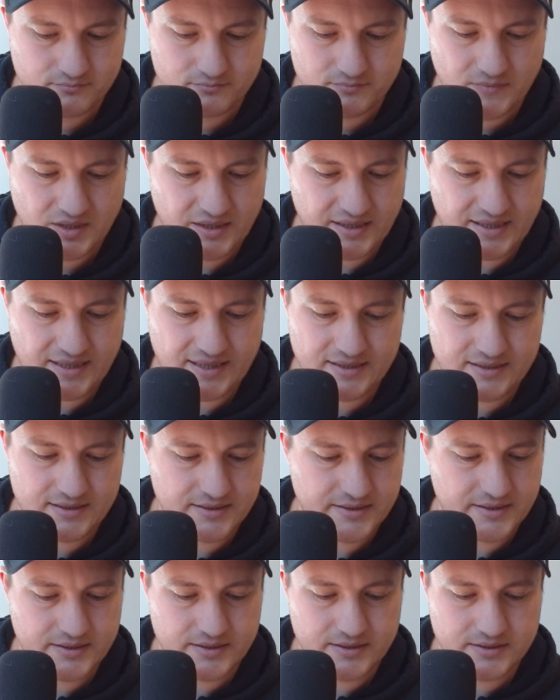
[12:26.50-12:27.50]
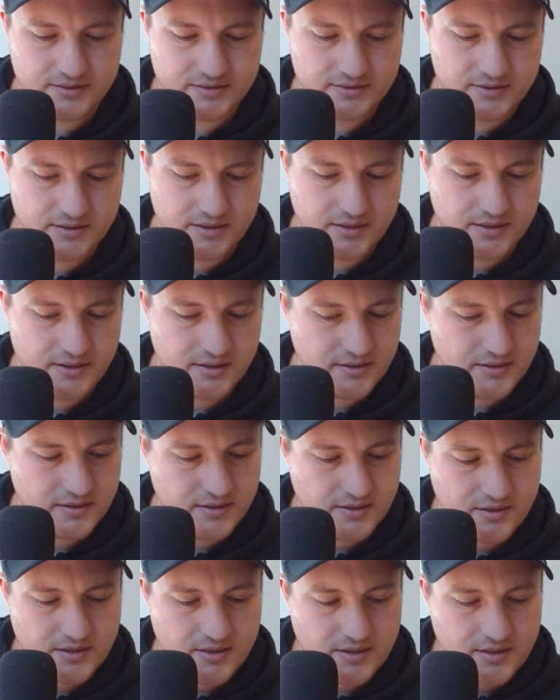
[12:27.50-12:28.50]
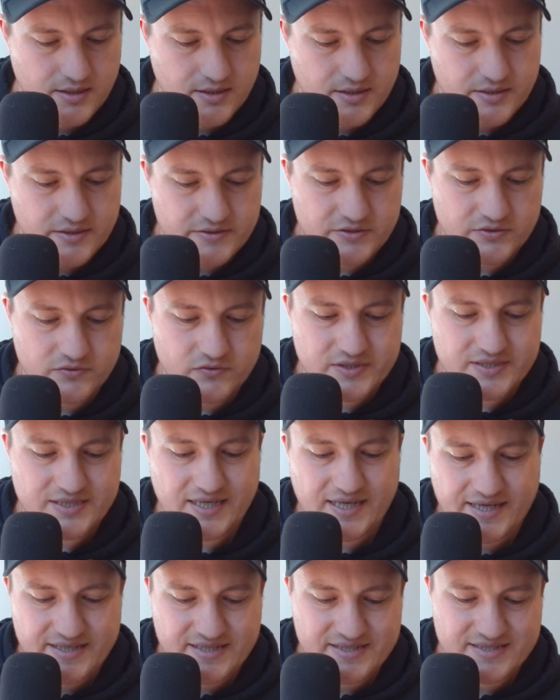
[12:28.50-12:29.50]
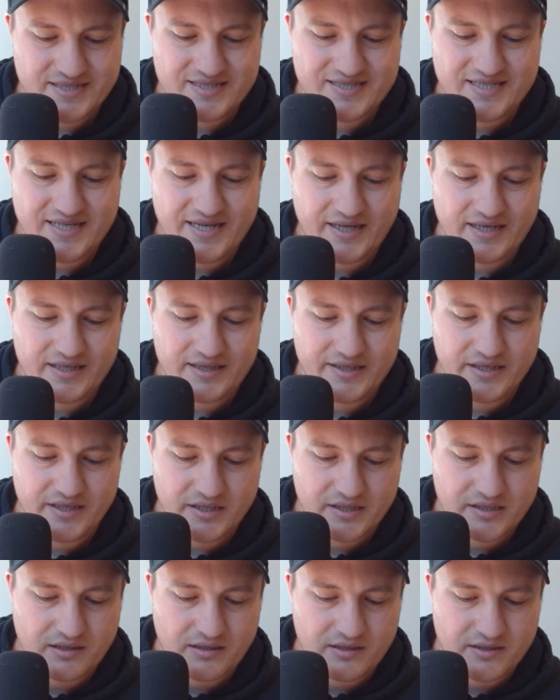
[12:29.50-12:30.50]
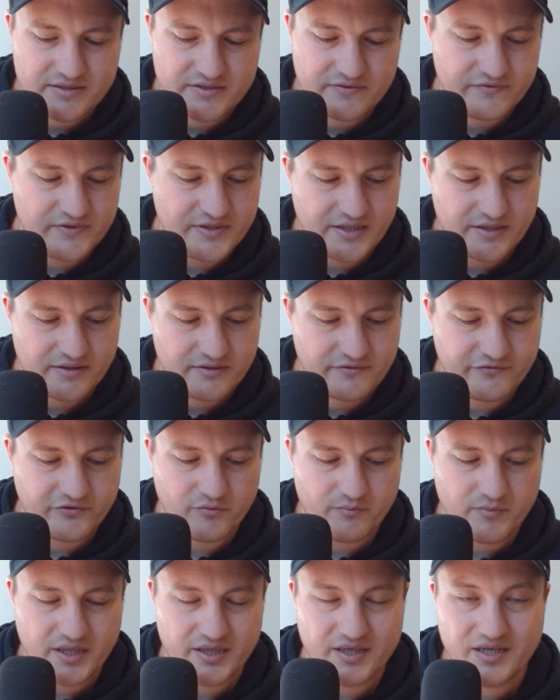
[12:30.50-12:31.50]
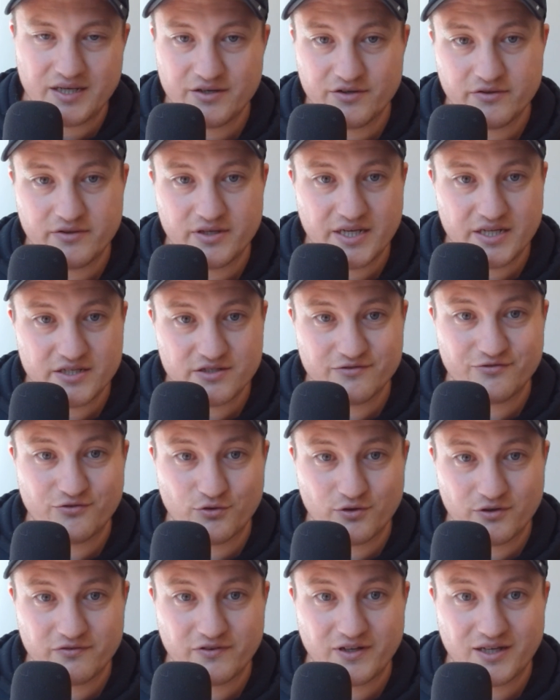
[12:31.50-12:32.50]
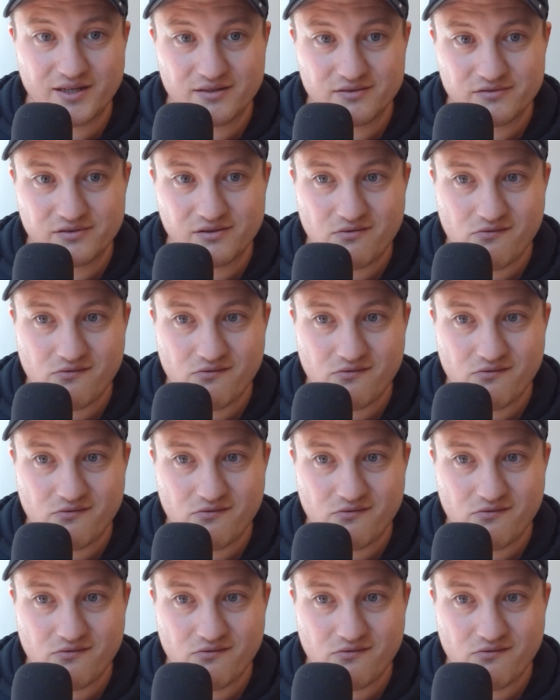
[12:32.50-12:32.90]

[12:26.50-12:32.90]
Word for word: Golly. Suicide is the second leading cause of death for men under the age of 45.